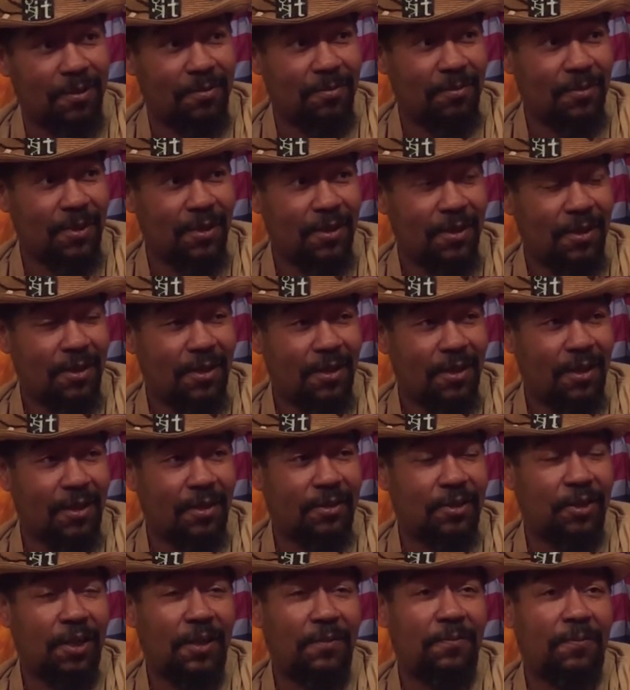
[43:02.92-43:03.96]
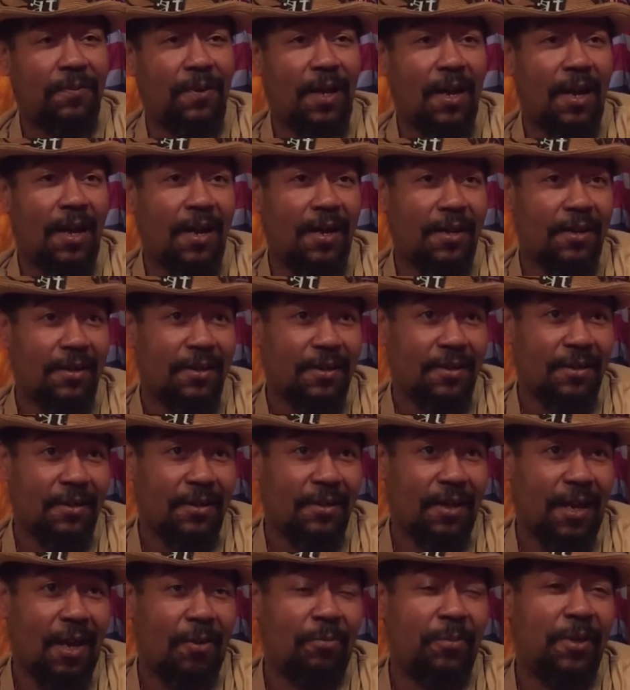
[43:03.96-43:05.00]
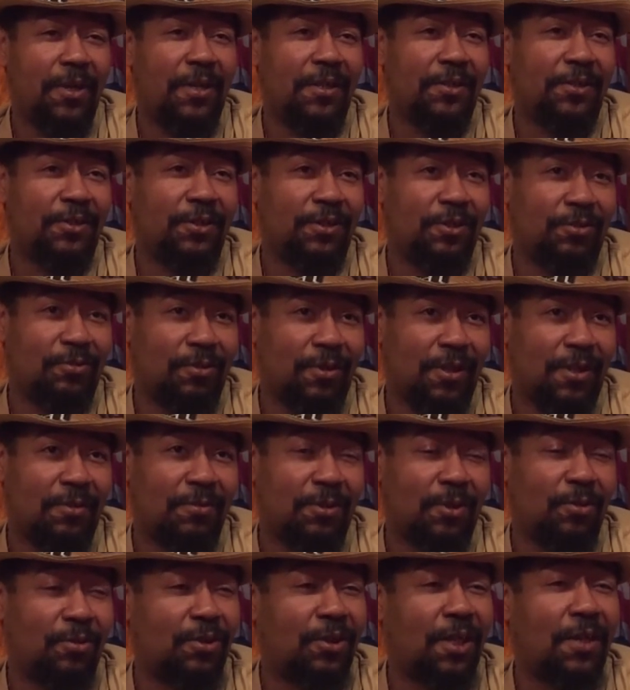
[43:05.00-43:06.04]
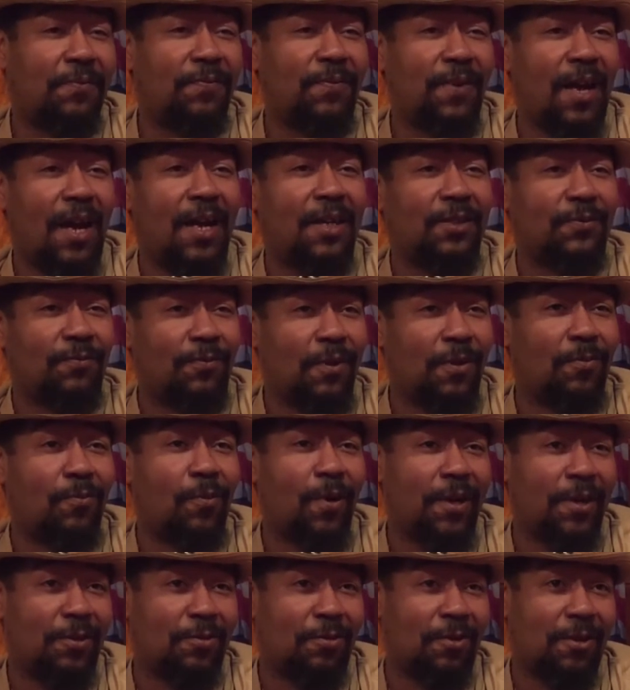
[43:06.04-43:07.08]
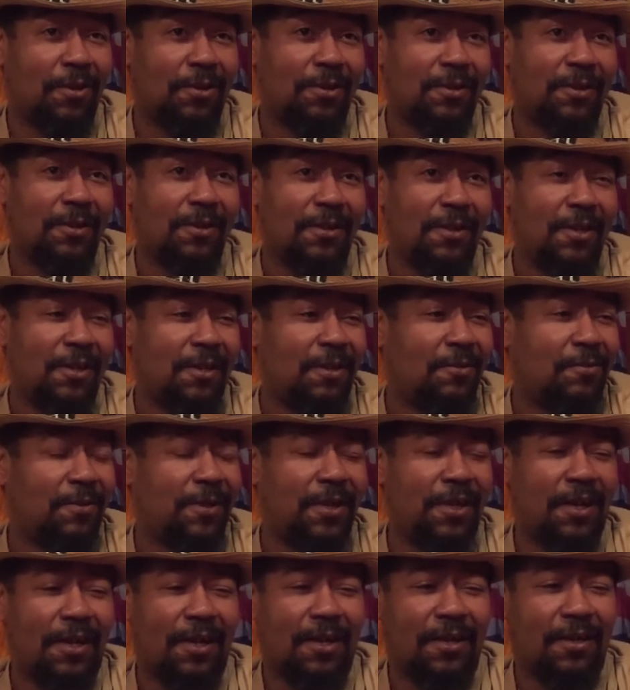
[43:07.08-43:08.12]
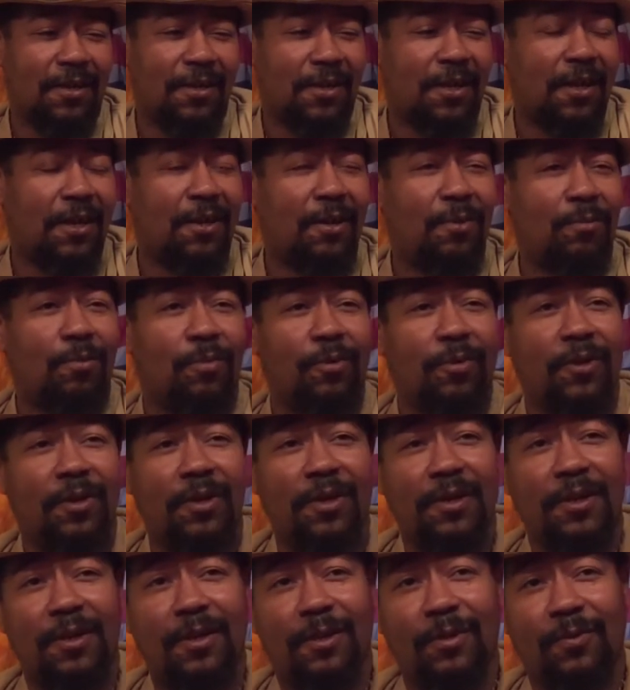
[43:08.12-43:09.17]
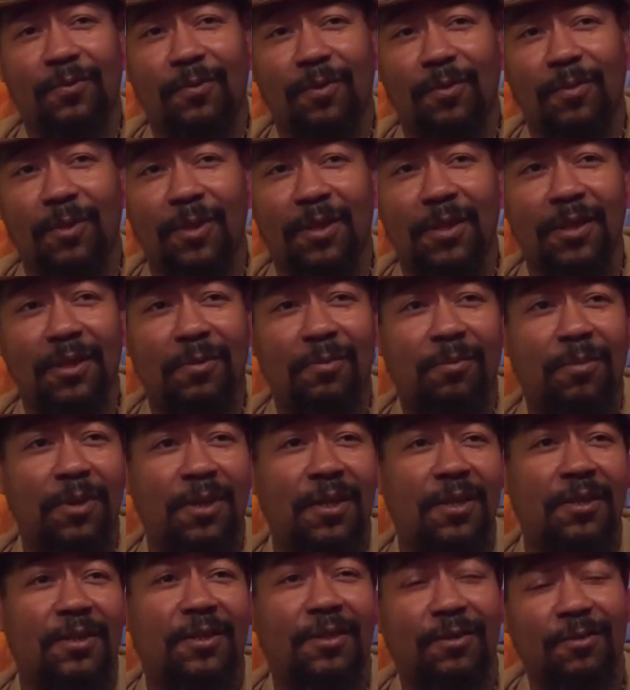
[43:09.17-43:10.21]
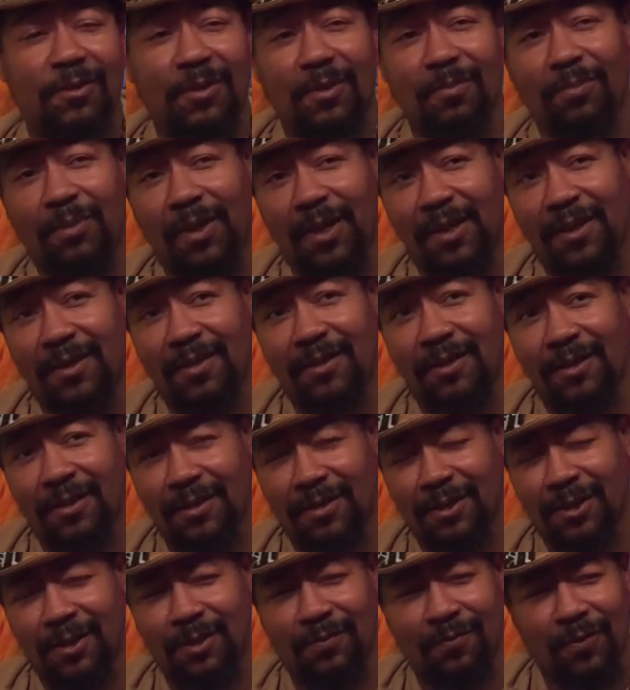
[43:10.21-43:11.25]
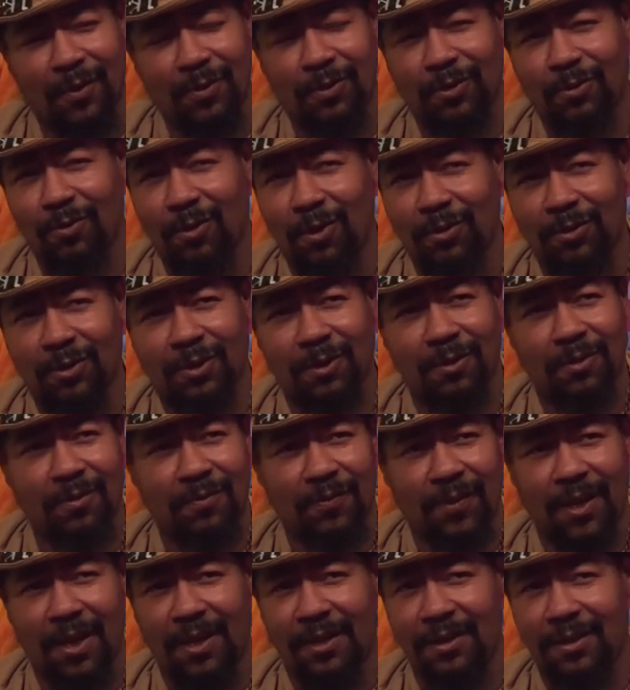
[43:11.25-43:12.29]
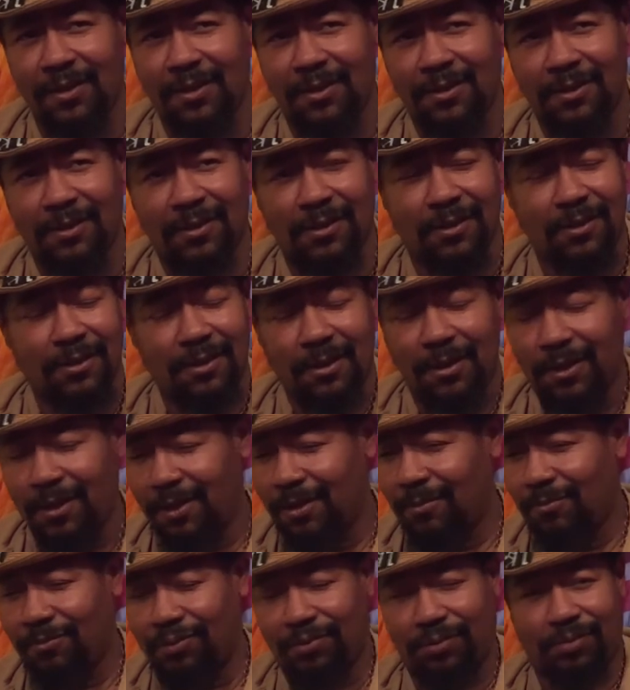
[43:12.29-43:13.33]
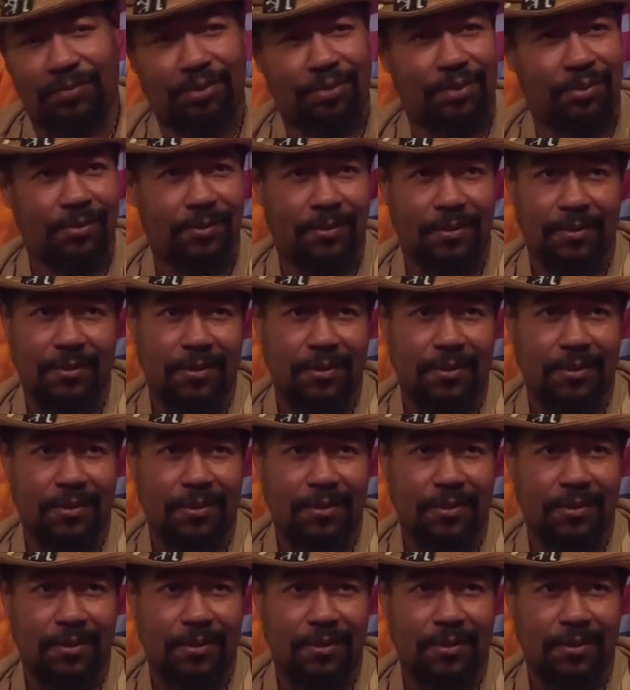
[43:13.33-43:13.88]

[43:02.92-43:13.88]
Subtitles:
him. Jay Fly, How Big Is Your Dream? So Jay Fly's from Waycross. Mm-hmm. We had Karen Briggs from the Hidden Beach. She used to play she's a virtuoso, the violinist. If